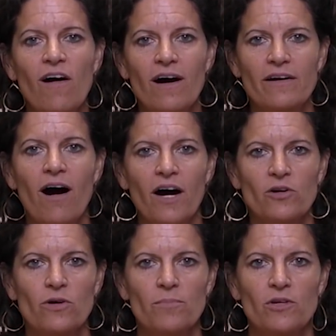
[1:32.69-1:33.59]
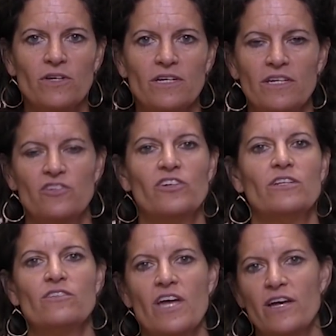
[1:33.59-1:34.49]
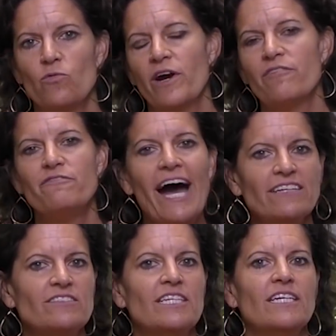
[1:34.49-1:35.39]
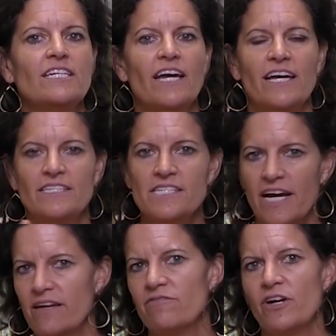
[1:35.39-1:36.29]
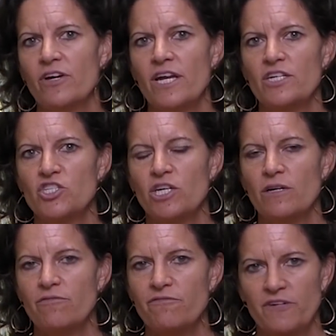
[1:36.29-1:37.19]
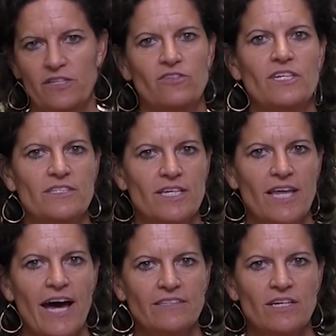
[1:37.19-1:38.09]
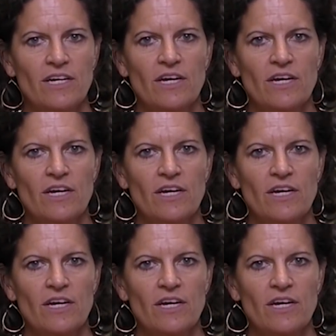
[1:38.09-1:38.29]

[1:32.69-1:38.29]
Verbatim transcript: on autoimmune conditions and where fasting and diet variation fits into that.